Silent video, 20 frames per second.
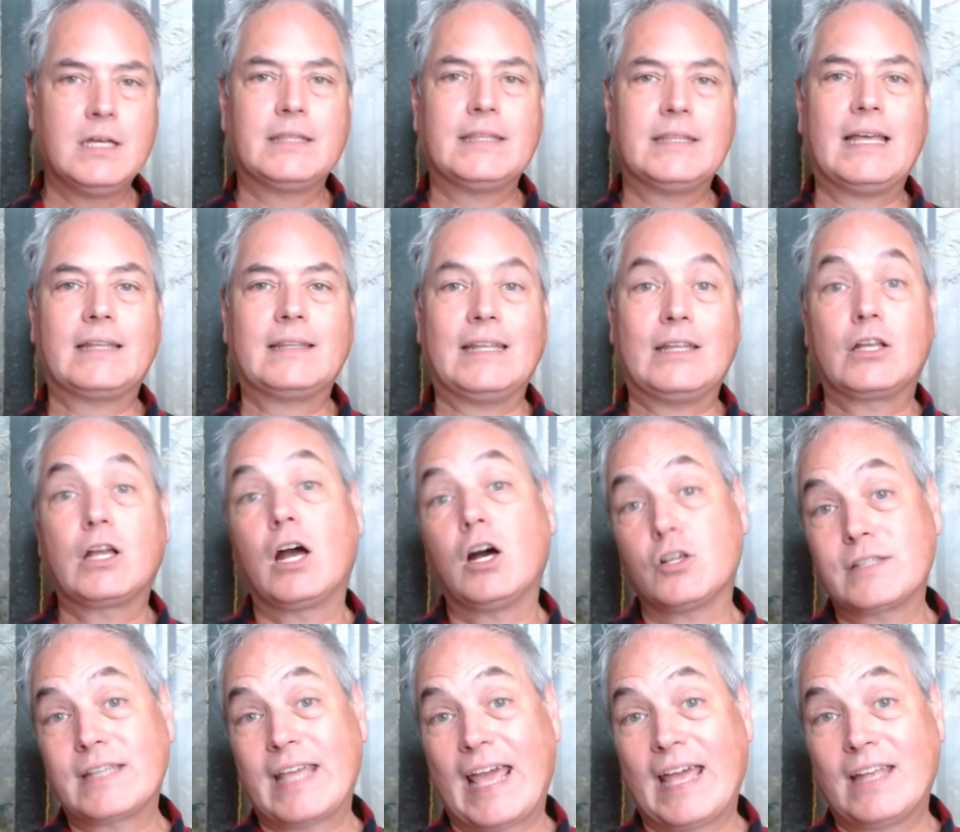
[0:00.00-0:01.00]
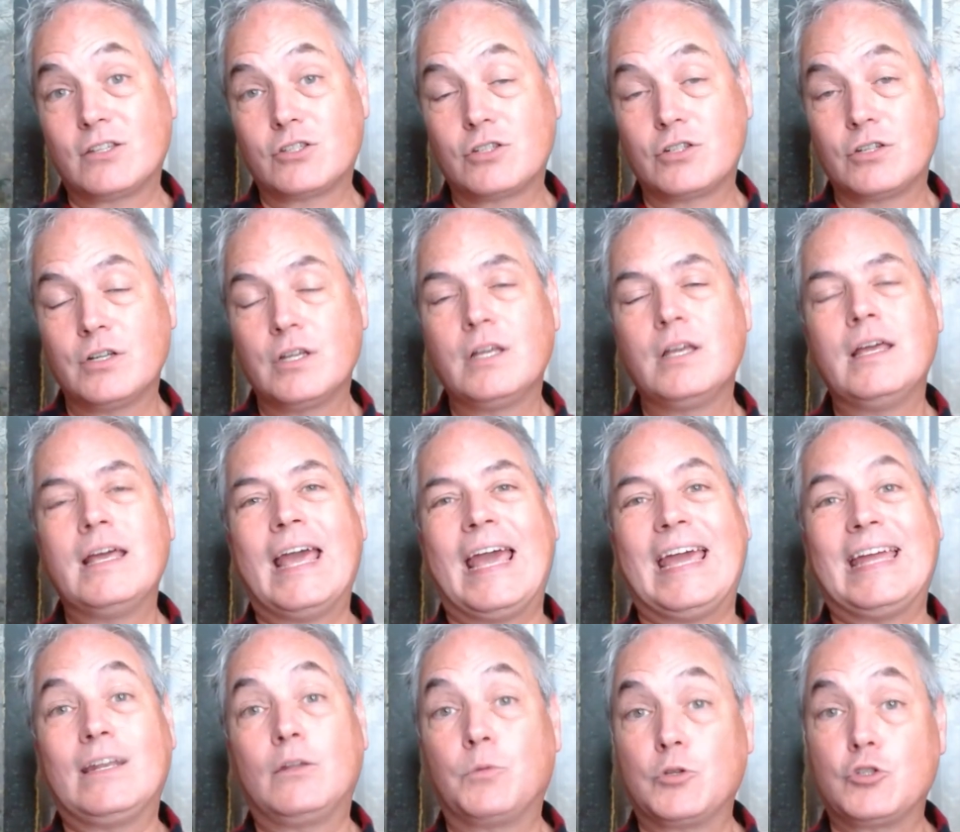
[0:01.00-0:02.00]
that it caused cancer
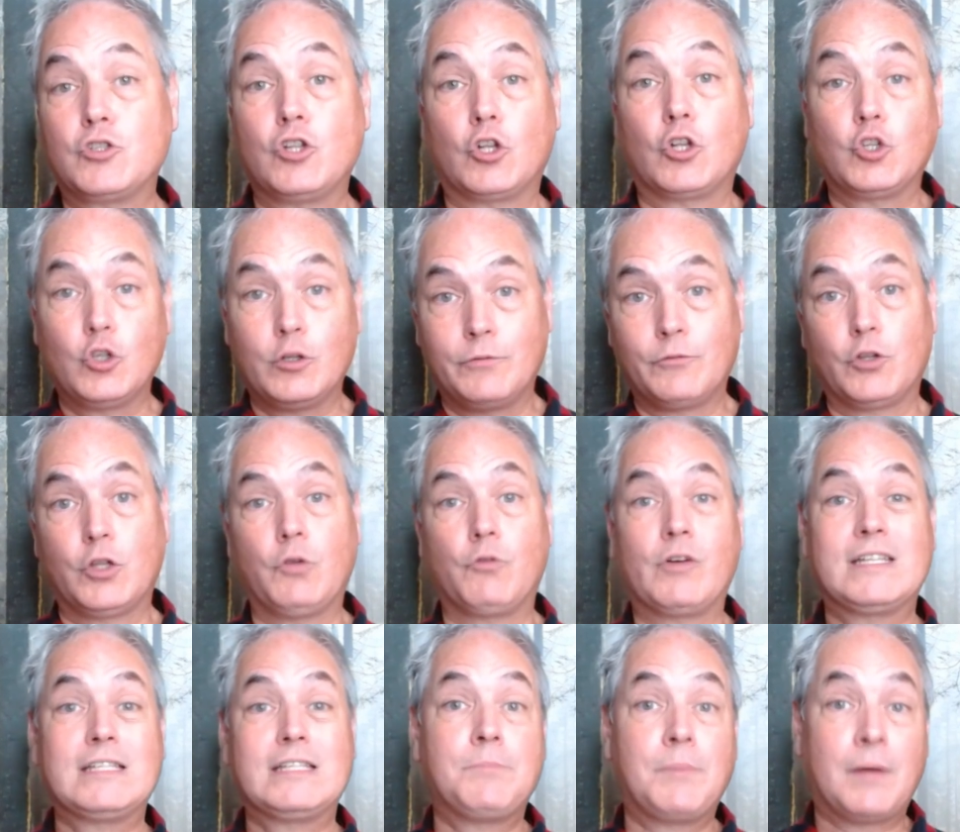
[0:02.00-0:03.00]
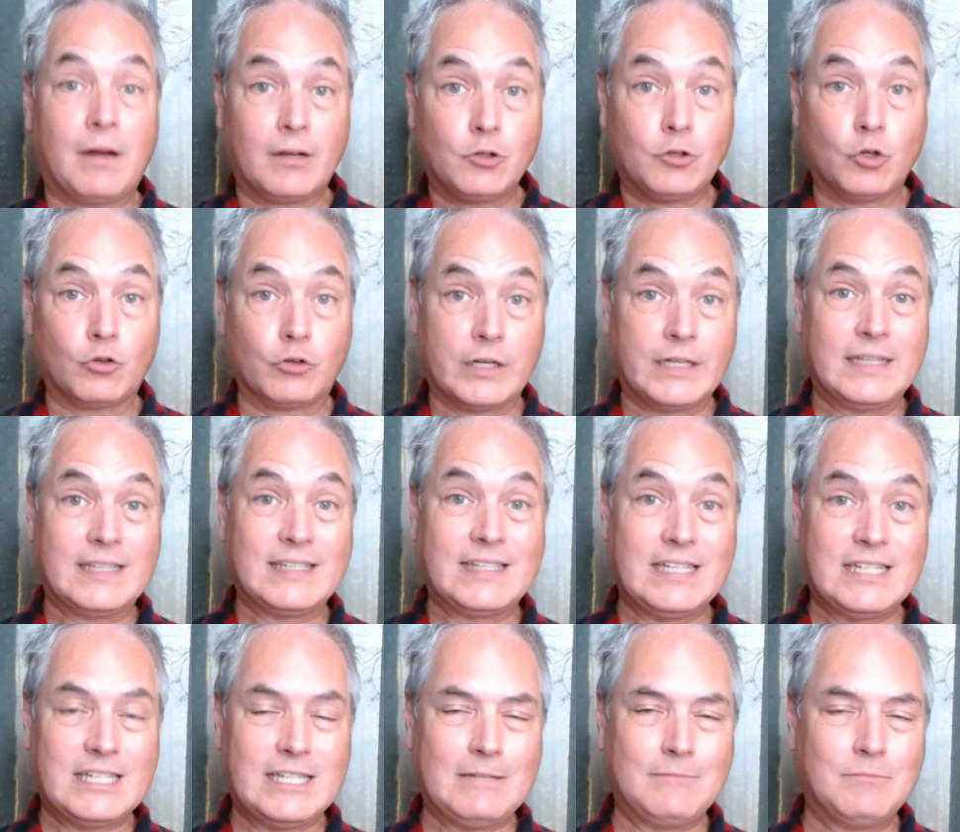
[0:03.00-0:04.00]
and it was not good for the respiratory
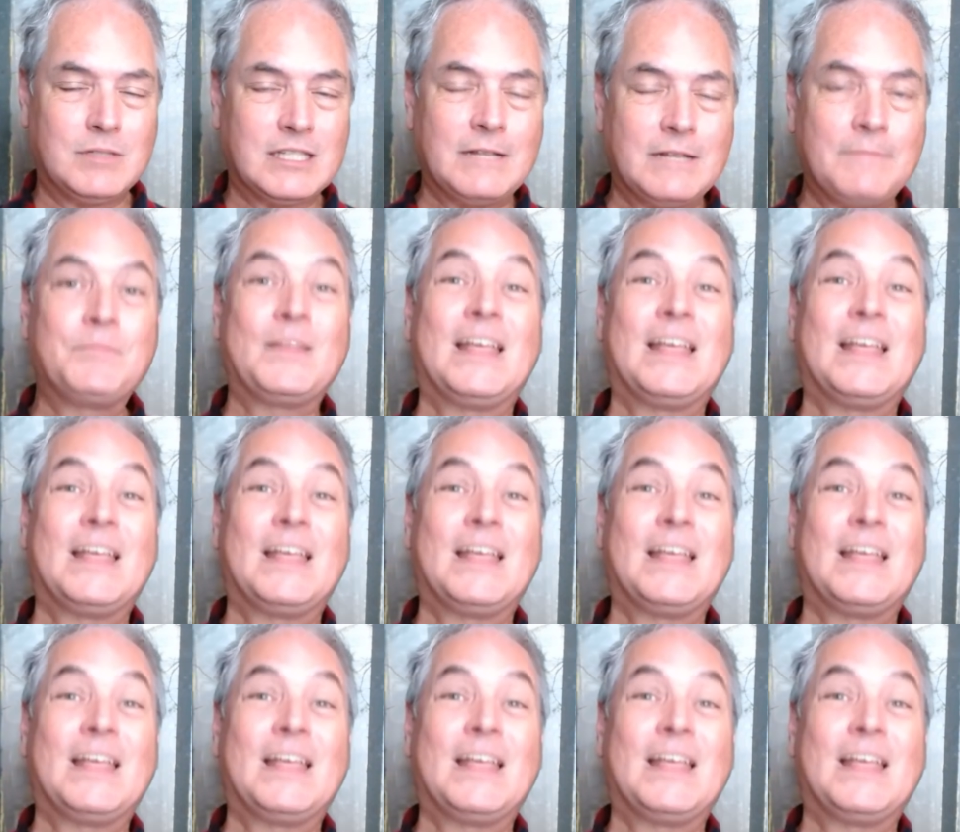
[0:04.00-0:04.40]
systems,